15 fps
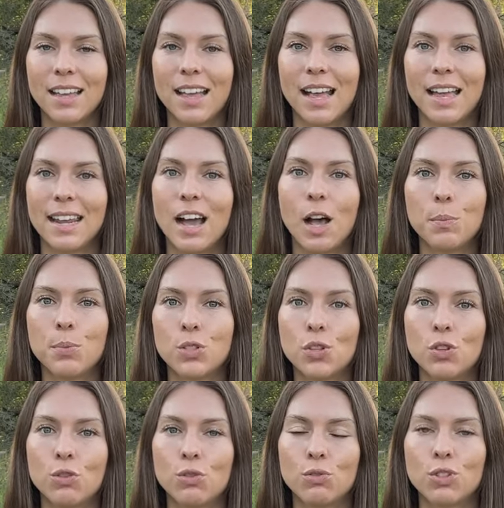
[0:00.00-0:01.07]
and it helps
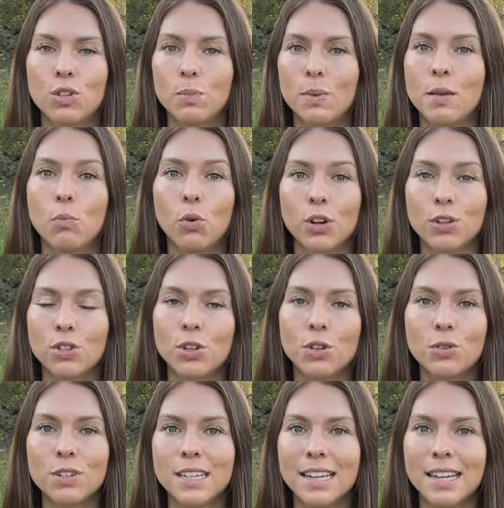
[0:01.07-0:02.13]
you to be more
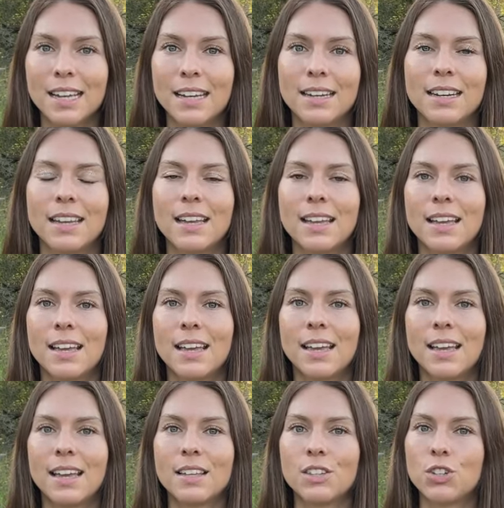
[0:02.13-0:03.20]
tuned in
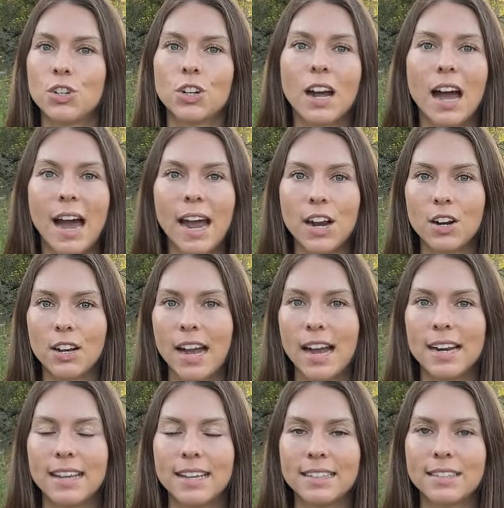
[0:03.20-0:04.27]
into your higher
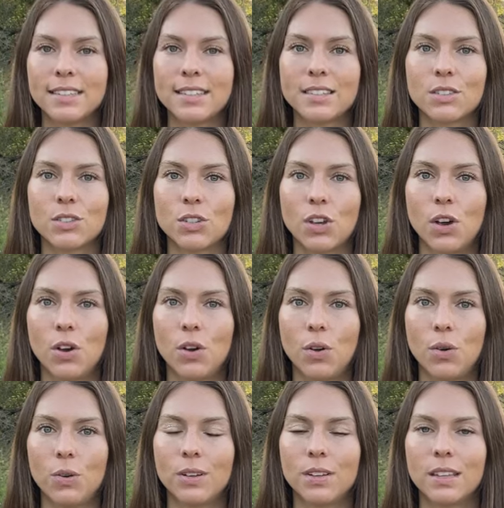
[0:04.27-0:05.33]
guidance.
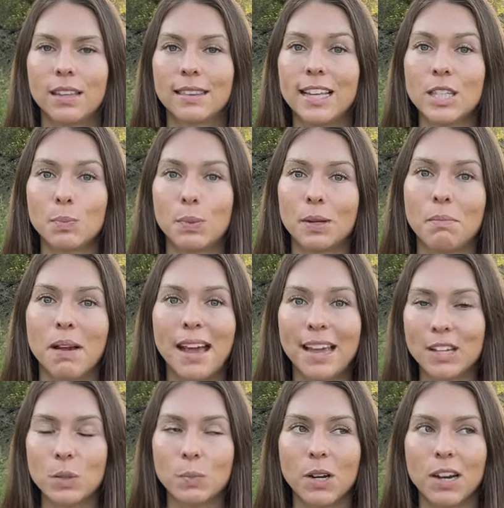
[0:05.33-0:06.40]
So that's been my
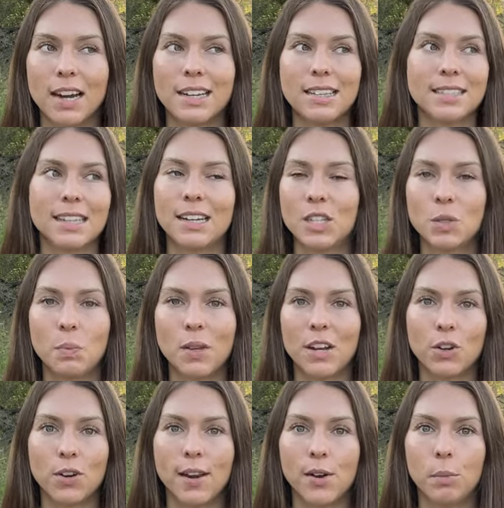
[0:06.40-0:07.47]
experience and it's been
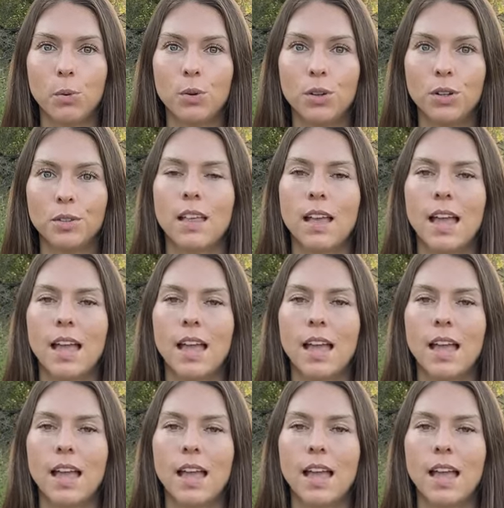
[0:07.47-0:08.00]
incredible.